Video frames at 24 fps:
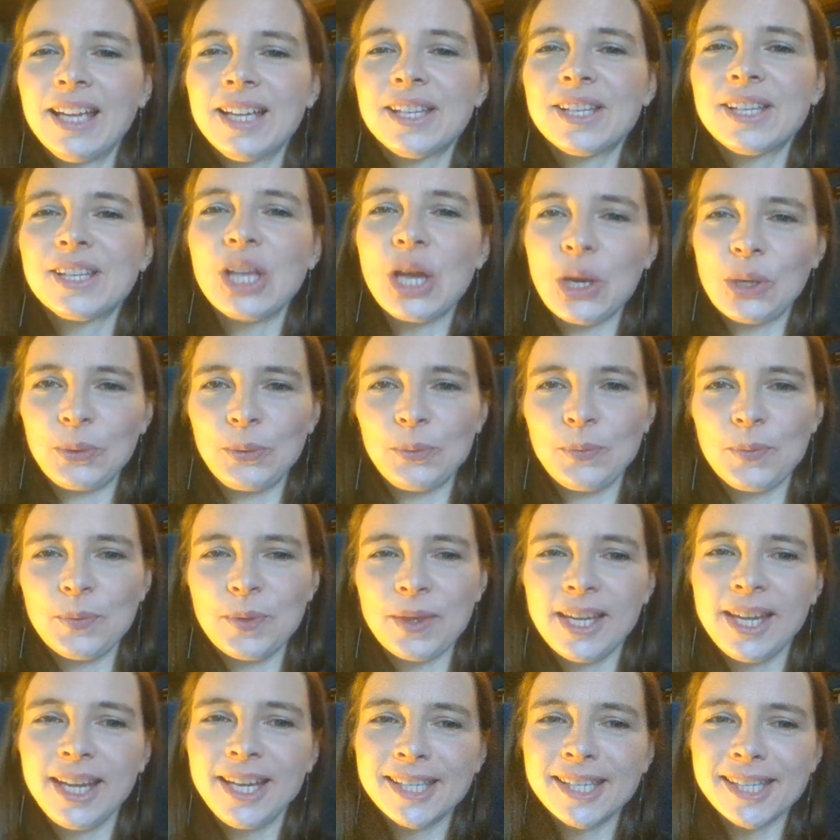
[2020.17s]
So,
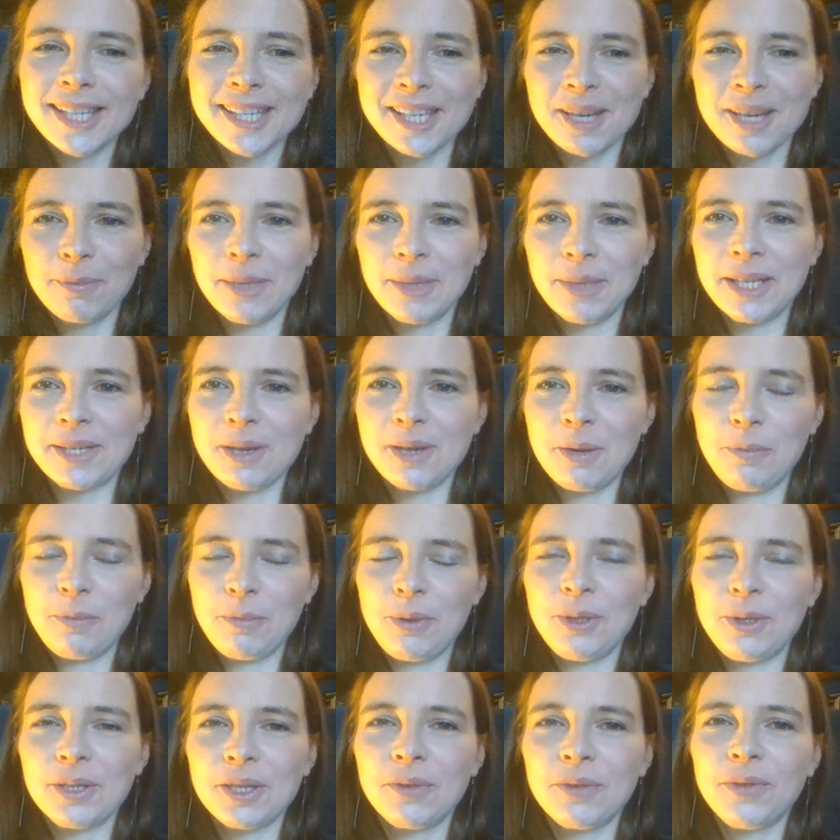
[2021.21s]
these are some
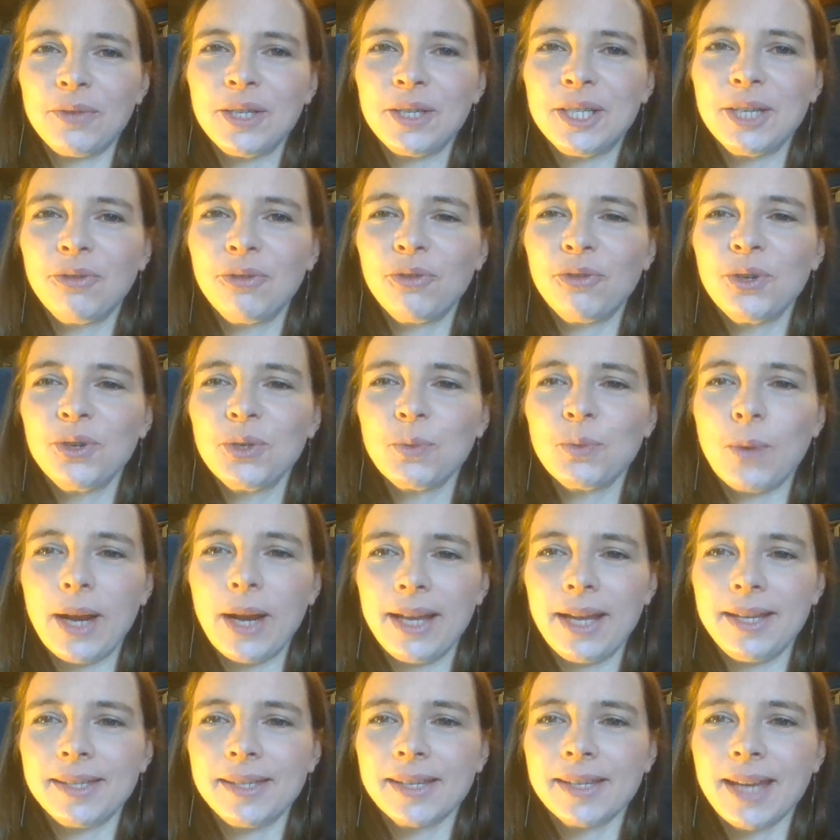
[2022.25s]
examples of the different
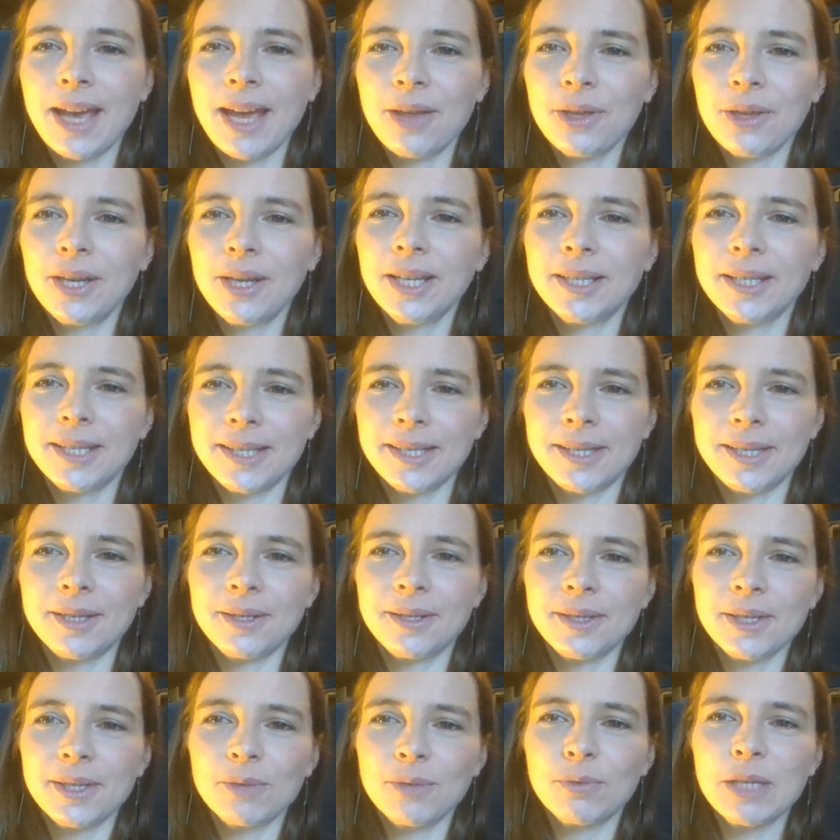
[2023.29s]
ways Catholic
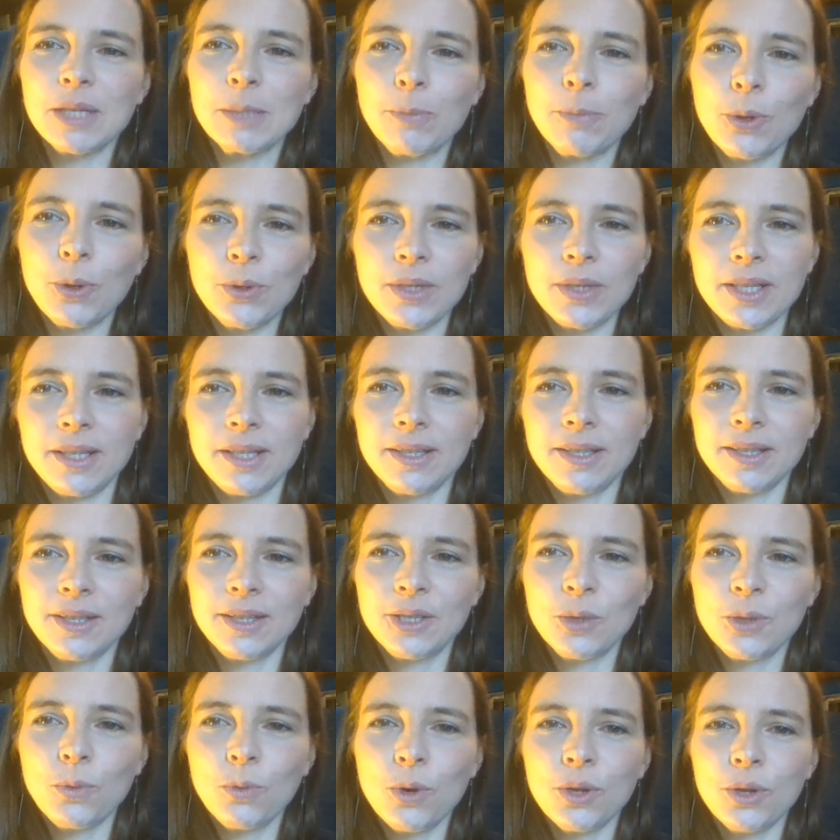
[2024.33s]
dissidents responded
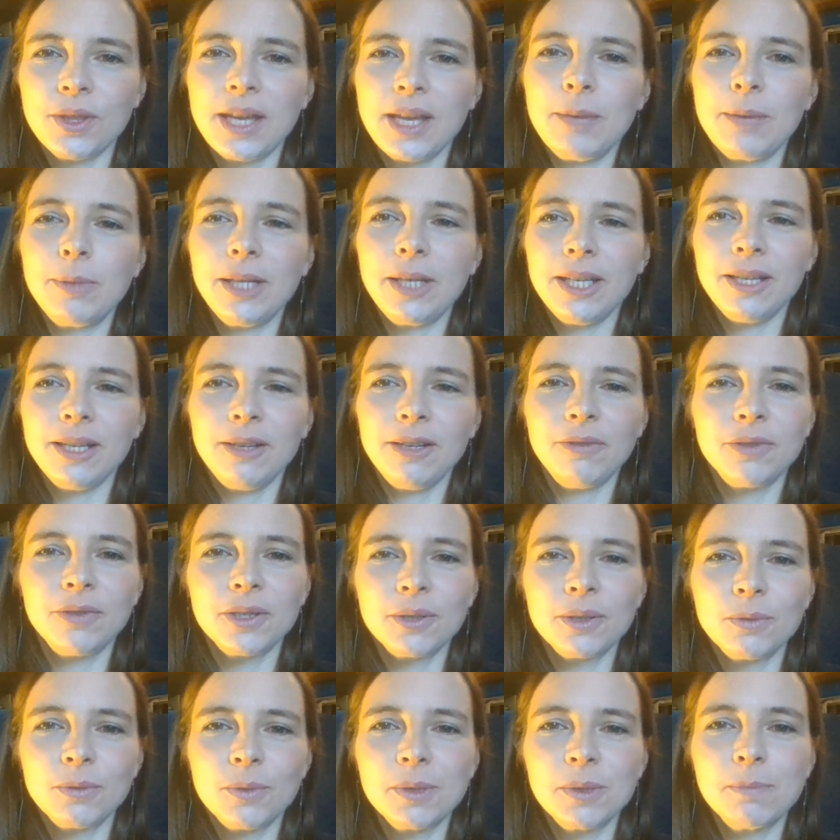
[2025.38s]
to what they believed
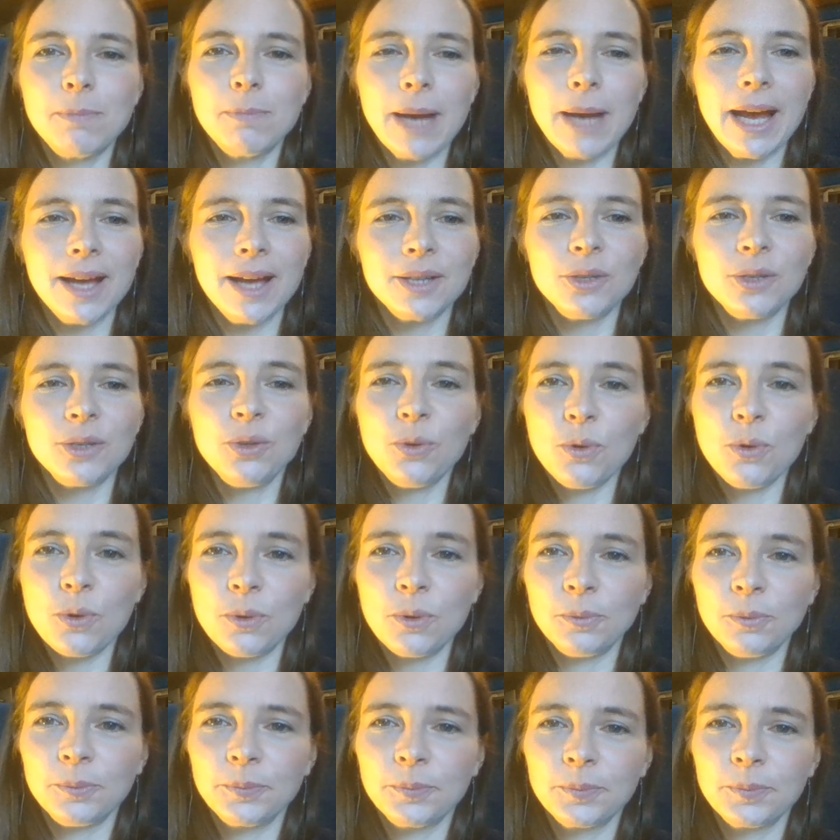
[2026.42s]
was bad law.